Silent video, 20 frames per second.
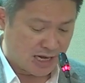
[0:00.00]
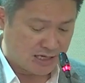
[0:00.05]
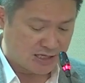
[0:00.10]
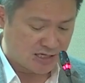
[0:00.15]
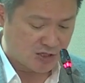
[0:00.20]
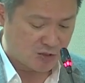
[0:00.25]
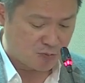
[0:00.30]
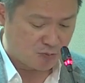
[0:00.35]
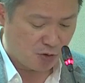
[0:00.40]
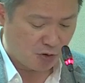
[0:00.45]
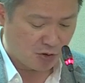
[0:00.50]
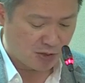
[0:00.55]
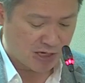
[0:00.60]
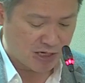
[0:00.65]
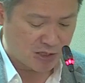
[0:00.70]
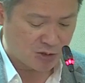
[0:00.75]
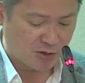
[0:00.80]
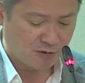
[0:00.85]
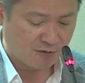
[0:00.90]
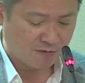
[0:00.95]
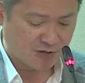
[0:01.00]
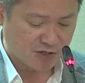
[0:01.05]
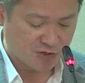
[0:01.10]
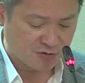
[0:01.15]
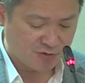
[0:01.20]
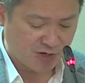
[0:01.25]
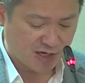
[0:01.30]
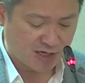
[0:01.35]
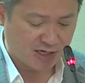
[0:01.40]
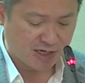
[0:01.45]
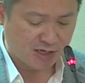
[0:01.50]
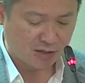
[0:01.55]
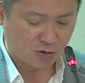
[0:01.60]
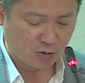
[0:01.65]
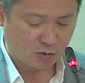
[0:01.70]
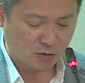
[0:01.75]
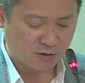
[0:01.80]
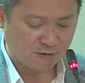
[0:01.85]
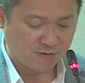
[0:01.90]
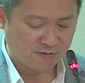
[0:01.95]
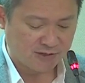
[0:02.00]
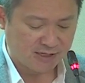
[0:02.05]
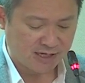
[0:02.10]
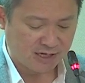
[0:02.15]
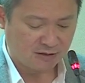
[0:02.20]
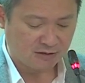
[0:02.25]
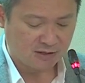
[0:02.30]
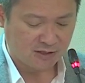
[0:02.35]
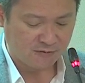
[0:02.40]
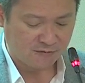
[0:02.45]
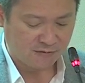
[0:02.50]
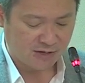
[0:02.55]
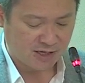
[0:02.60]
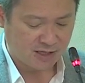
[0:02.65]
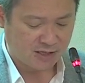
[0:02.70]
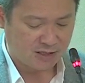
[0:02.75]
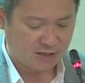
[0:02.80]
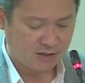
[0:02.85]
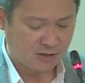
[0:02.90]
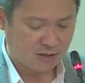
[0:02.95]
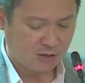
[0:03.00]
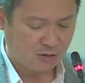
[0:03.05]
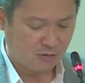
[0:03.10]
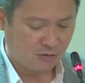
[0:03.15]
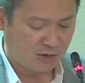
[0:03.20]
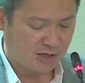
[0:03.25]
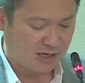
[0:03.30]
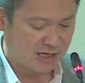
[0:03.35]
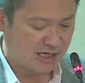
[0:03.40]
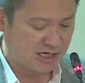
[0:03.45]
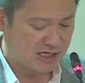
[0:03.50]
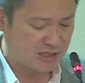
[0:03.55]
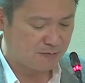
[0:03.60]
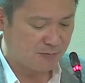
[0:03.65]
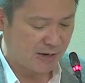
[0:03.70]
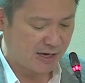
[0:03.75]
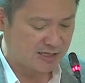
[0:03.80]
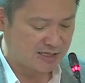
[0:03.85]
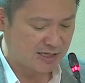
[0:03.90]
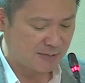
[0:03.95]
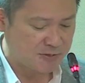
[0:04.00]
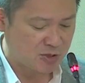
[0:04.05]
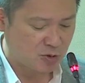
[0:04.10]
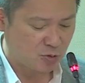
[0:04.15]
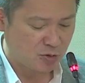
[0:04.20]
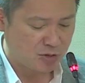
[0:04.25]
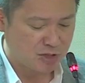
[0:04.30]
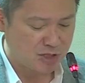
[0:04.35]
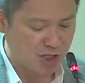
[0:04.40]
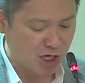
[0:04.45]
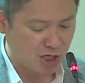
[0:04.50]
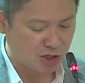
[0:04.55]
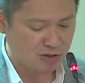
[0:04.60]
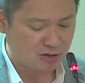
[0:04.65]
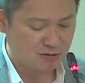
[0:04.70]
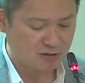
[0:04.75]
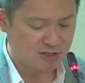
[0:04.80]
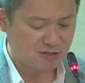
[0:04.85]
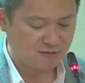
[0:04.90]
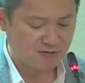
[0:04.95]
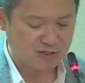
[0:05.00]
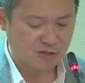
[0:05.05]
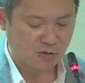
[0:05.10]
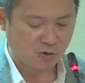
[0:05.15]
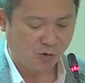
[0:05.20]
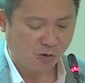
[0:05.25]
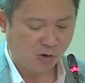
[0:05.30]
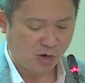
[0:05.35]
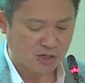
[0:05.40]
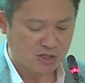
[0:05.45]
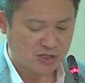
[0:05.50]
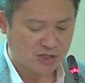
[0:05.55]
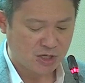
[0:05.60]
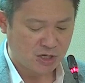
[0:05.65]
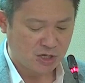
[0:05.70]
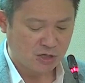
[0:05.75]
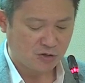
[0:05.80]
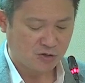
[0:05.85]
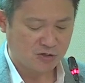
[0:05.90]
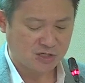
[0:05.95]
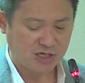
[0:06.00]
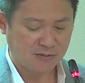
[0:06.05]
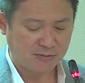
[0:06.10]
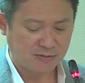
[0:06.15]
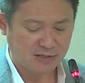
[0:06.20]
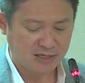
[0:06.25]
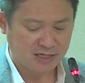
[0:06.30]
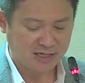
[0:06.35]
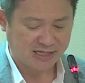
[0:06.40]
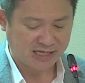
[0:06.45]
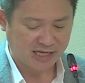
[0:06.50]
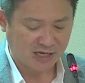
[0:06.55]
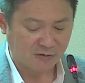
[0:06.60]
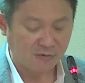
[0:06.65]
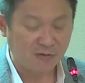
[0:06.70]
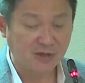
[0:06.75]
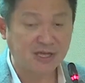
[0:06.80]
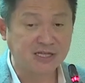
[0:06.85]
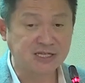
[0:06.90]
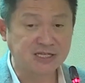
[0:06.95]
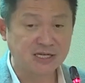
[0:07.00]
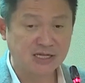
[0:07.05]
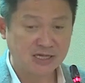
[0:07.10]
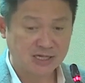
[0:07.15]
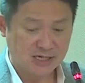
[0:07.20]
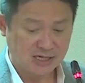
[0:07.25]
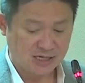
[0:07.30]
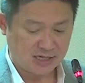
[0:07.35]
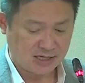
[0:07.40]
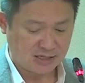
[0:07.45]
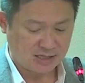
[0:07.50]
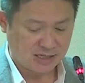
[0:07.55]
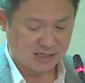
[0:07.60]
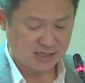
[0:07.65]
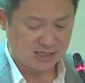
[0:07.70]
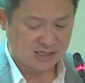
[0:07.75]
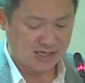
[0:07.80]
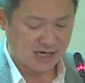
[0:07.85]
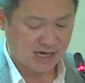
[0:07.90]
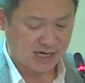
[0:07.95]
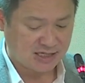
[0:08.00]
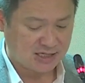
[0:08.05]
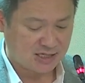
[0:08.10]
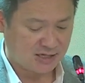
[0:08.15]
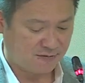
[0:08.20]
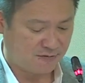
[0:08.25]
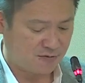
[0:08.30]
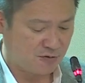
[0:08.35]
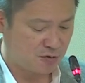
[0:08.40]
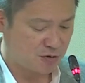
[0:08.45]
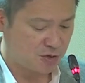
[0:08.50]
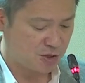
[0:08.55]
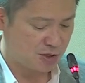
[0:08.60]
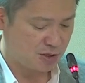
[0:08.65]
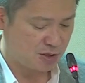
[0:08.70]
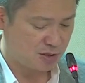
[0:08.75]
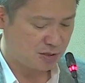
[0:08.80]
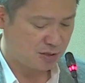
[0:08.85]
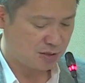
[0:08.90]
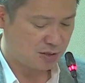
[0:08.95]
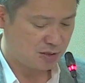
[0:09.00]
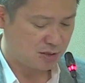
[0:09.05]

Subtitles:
As a small country with a shrinking total fatality rate, we can expect subsequent national service cohorts to similarly decrease in size in future.